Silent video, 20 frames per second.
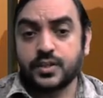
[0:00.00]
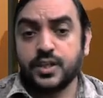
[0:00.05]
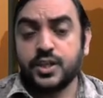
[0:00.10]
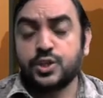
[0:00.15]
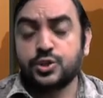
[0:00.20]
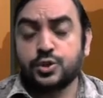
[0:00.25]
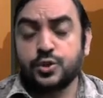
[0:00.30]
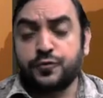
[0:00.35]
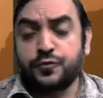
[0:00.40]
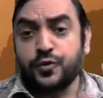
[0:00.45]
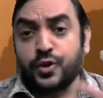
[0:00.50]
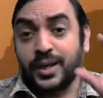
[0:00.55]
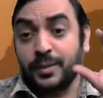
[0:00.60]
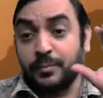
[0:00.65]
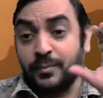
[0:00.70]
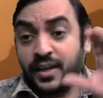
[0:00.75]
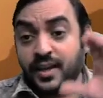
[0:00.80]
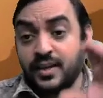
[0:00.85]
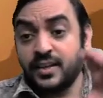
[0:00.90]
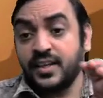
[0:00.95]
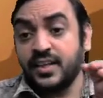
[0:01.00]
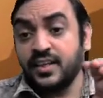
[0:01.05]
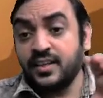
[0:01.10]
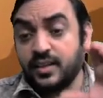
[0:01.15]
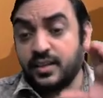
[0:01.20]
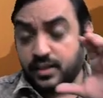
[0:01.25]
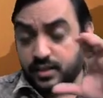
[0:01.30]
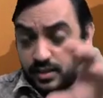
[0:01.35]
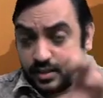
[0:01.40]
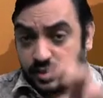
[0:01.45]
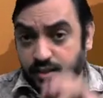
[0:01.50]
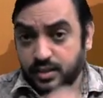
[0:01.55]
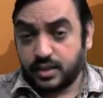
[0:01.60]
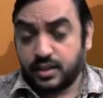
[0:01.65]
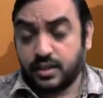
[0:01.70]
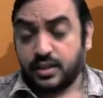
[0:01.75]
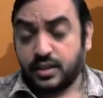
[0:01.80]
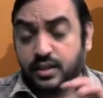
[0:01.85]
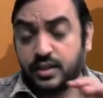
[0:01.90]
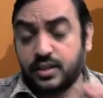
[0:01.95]
So, if you remain in
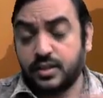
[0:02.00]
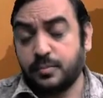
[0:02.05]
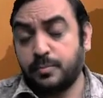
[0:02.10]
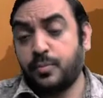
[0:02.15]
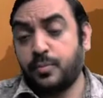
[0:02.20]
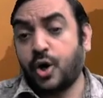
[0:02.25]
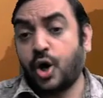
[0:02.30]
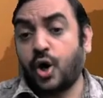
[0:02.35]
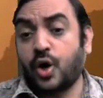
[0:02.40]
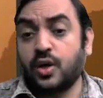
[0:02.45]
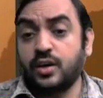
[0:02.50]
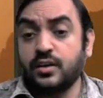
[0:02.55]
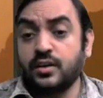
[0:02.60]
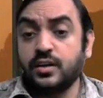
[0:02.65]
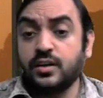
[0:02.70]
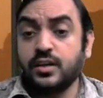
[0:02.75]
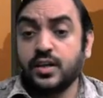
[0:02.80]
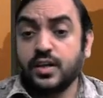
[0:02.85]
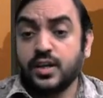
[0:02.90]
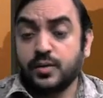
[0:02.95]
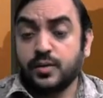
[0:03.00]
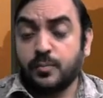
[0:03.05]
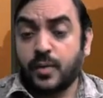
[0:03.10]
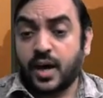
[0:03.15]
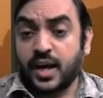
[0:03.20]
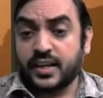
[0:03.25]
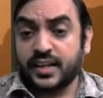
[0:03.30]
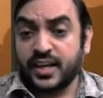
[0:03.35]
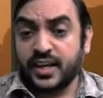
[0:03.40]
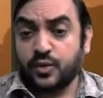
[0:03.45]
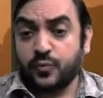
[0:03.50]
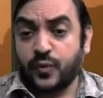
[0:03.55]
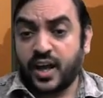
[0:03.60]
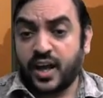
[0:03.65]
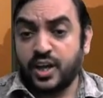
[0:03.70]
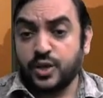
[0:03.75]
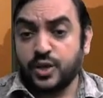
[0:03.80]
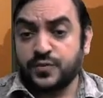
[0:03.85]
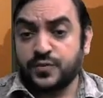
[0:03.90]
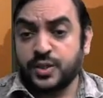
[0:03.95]
uh, bond, market
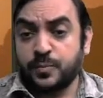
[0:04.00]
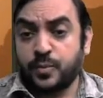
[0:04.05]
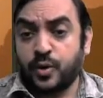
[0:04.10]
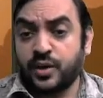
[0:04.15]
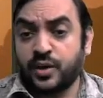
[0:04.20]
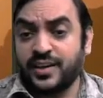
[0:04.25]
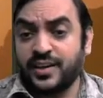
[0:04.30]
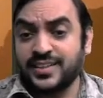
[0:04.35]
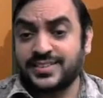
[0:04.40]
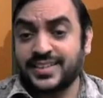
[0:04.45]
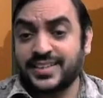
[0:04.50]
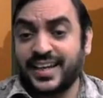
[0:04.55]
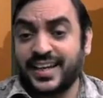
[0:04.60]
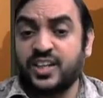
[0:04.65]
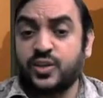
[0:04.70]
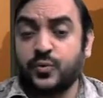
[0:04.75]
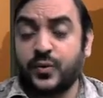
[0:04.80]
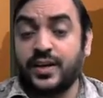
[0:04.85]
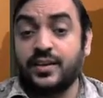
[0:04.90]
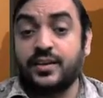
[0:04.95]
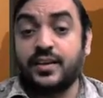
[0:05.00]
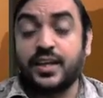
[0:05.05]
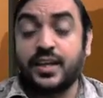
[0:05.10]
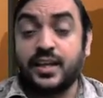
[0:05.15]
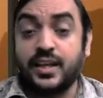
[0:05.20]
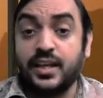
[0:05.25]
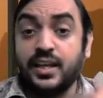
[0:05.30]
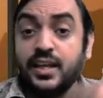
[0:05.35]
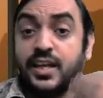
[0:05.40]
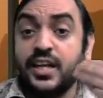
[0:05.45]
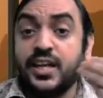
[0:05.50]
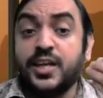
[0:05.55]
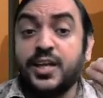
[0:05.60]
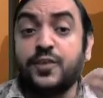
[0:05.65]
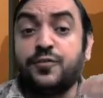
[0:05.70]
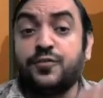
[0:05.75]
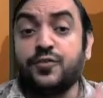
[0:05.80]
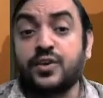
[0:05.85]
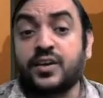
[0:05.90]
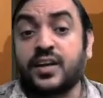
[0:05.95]
value of the bond is 920.
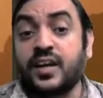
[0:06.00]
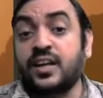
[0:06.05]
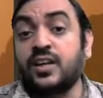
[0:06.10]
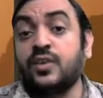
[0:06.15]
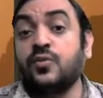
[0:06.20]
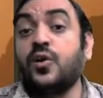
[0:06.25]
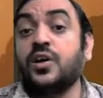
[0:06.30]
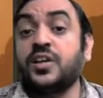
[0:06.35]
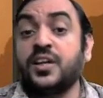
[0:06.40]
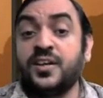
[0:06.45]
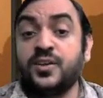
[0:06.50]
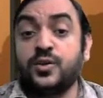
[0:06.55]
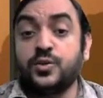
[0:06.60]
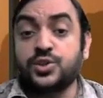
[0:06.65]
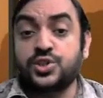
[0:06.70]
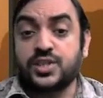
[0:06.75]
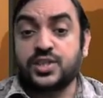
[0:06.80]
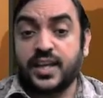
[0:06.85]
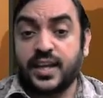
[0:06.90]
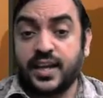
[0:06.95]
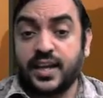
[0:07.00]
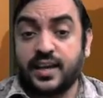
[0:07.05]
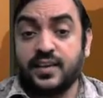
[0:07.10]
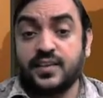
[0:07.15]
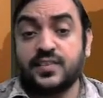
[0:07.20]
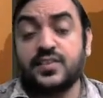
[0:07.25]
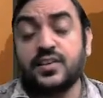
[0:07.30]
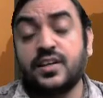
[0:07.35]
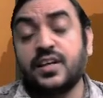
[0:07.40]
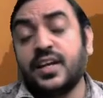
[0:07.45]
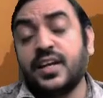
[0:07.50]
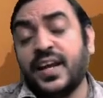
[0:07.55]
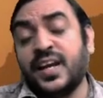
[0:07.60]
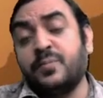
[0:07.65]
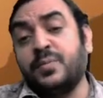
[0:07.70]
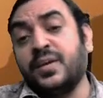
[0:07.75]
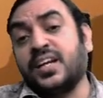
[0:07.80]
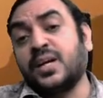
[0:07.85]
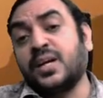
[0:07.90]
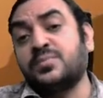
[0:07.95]
If you convert into shares, it
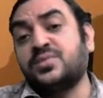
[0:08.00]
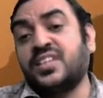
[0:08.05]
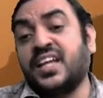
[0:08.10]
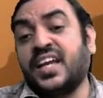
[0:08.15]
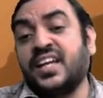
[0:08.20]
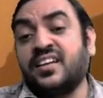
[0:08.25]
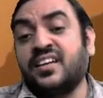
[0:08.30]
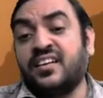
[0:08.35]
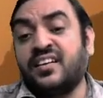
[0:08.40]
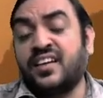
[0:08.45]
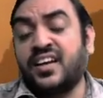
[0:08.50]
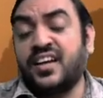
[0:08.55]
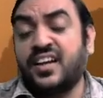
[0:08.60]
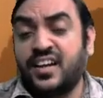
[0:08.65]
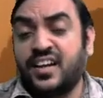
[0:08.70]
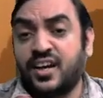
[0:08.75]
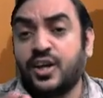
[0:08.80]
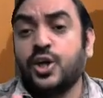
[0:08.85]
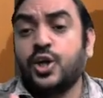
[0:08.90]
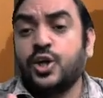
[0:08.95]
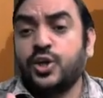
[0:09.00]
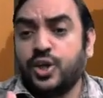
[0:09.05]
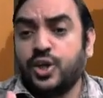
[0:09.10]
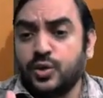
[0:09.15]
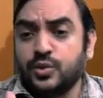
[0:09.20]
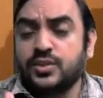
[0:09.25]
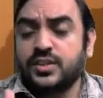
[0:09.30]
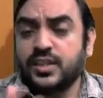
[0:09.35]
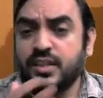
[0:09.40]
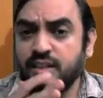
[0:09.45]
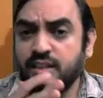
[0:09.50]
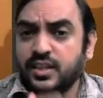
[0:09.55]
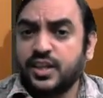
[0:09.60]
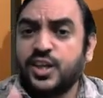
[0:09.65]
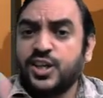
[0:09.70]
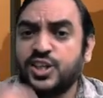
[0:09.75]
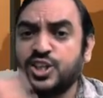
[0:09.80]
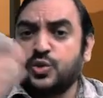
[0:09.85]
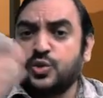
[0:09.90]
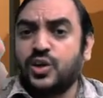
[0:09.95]
becomes 900. Do you think
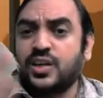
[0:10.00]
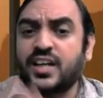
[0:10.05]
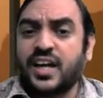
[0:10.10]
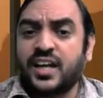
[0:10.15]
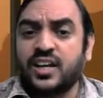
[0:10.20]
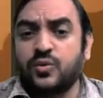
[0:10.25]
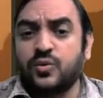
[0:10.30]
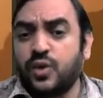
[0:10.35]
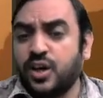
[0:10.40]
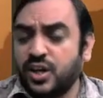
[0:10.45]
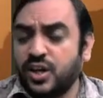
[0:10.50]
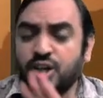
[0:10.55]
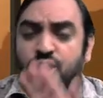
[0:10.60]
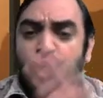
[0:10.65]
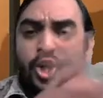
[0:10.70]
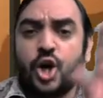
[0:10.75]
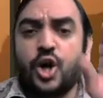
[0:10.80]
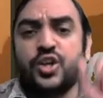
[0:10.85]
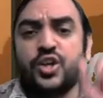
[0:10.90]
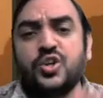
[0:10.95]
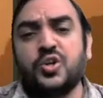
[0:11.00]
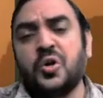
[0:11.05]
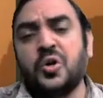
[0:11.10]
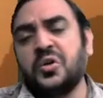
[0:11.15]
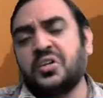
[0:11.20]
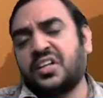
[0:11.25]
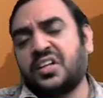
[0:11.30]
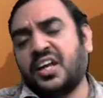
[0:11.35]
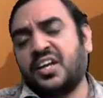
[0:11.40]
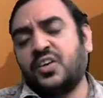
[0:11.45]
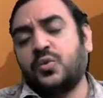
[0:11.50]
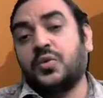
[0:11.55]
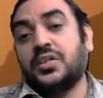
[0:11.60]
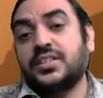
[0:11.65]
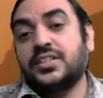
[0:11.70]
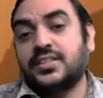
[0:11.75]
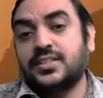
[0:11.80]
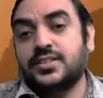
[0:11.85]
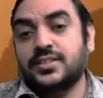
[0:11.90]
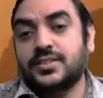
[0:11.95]
you will convert or you don't convert?